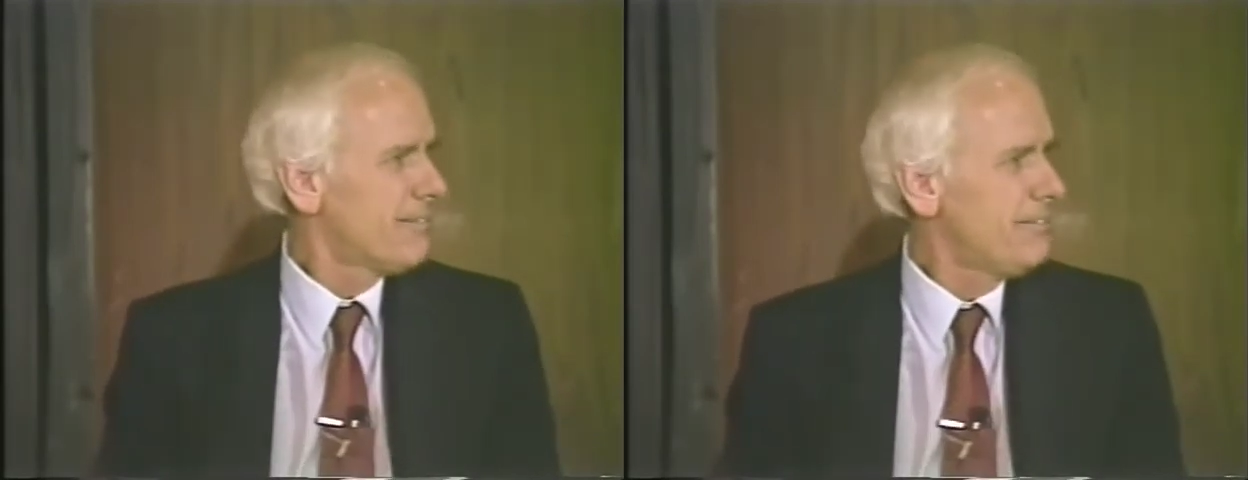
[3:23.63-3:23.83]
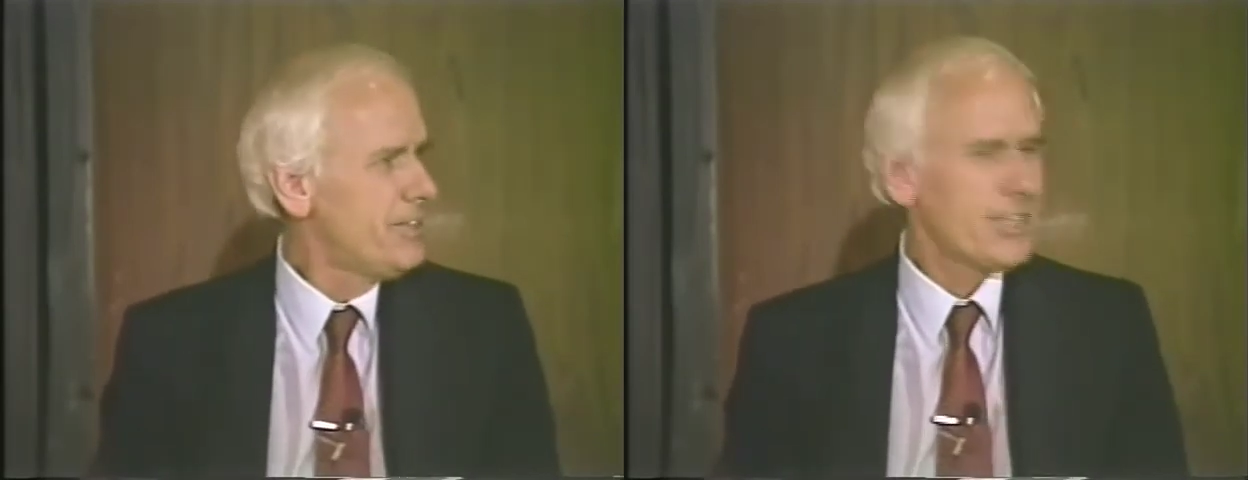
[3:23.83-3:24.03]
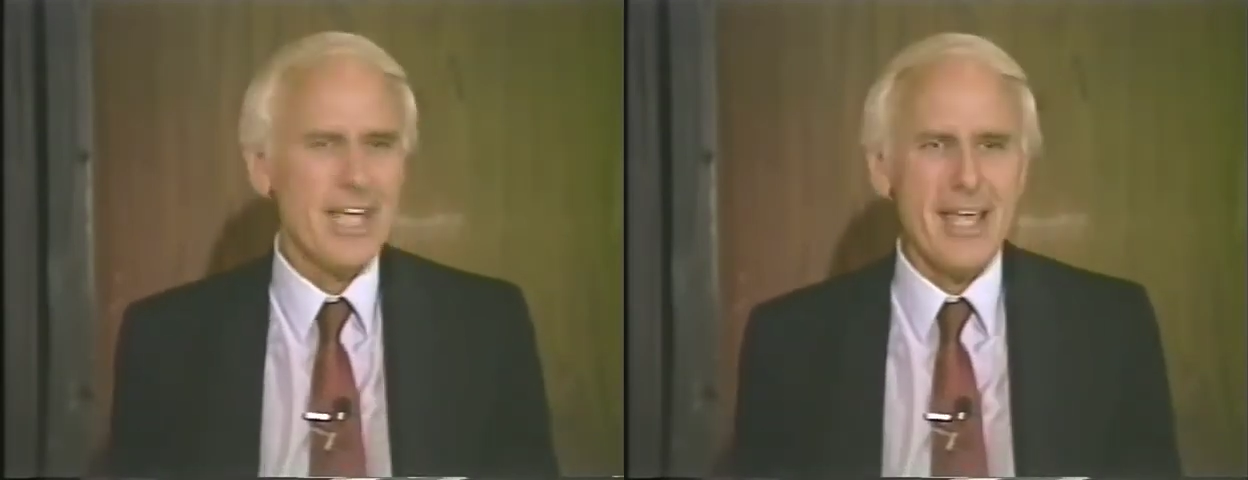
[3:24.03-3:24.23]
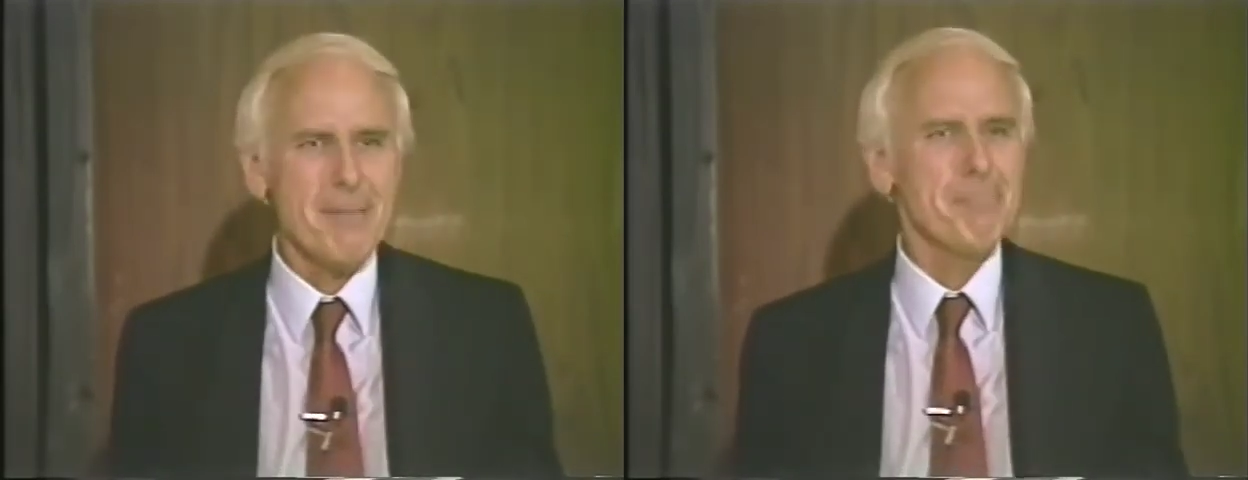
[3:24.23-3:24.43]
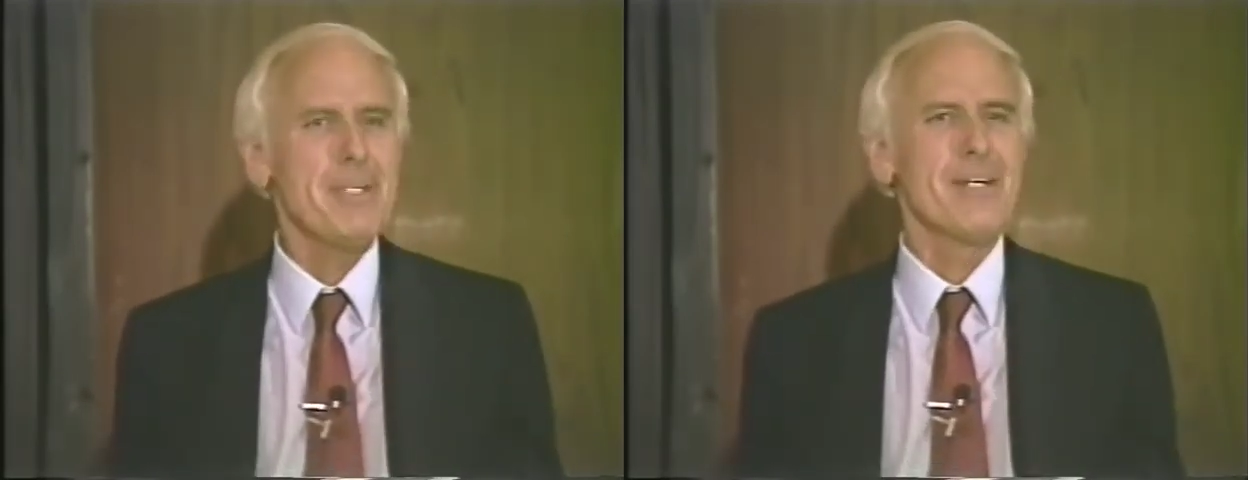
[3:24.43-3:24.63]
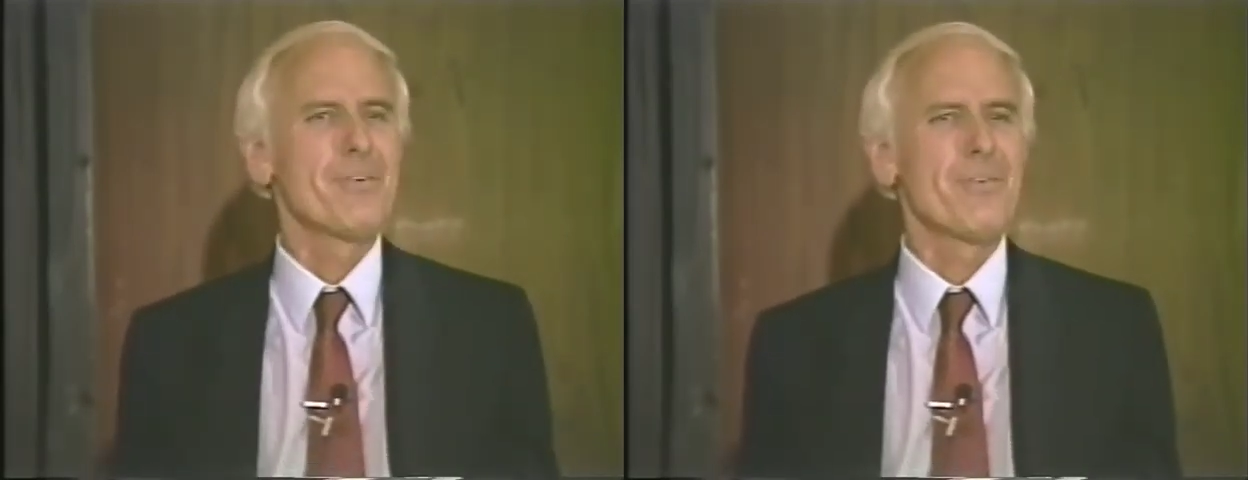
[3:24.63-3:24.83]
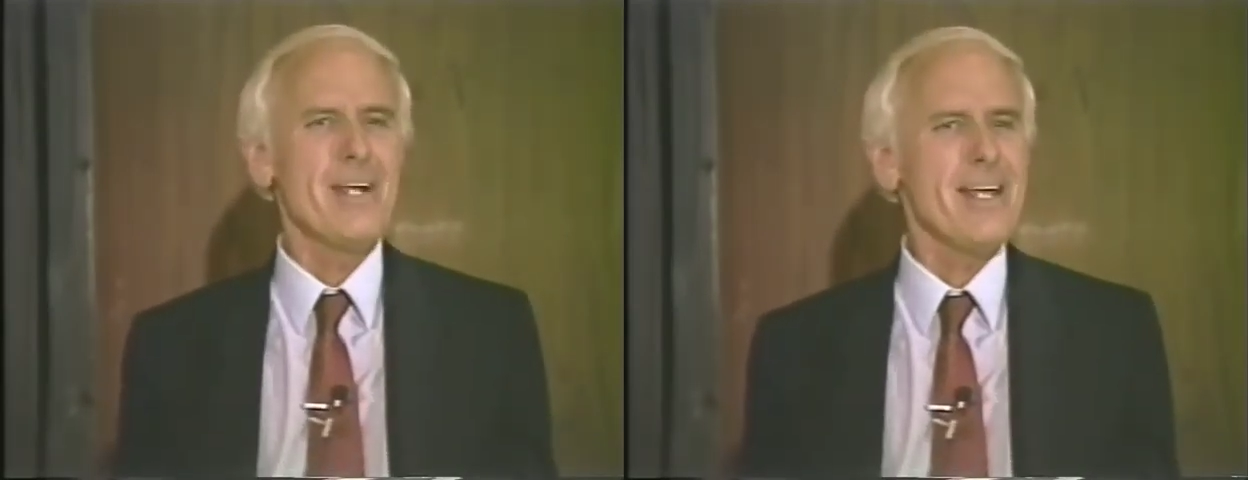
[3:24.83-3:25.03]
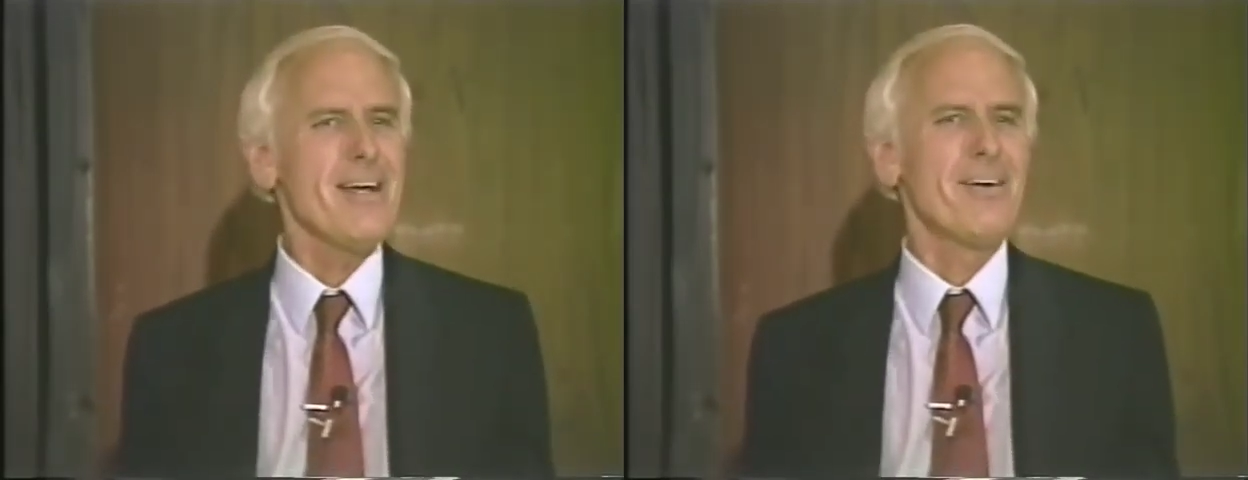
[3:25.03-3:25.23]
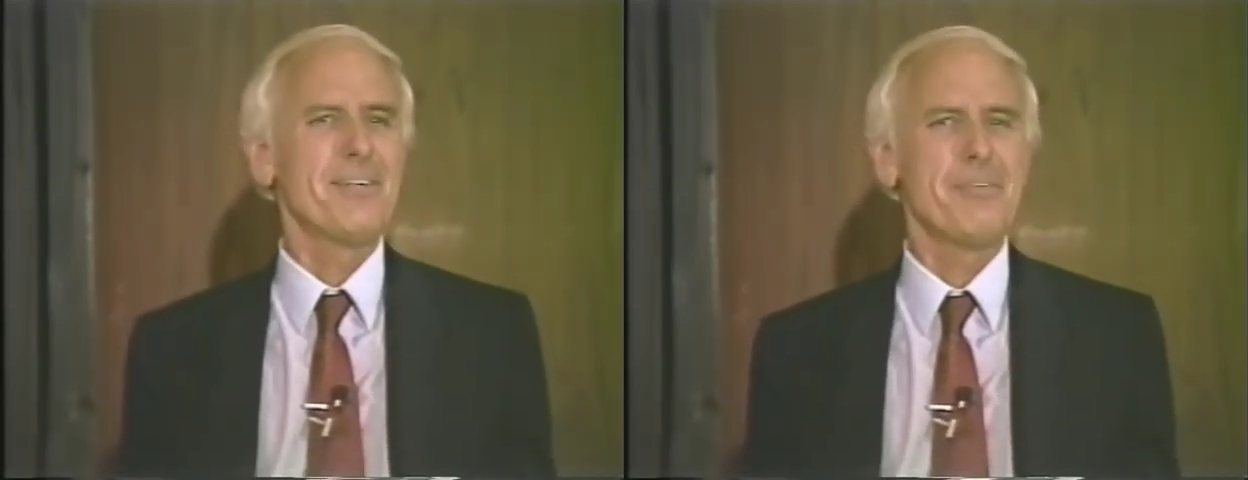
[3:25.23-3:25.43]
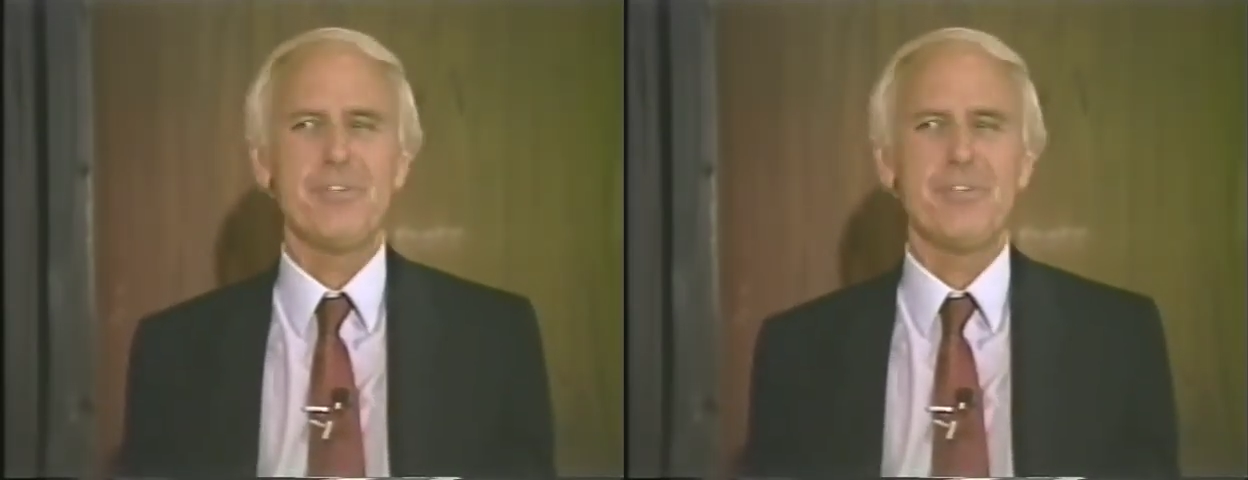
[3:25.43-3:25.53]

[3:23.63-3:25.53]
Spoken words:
You can't be around if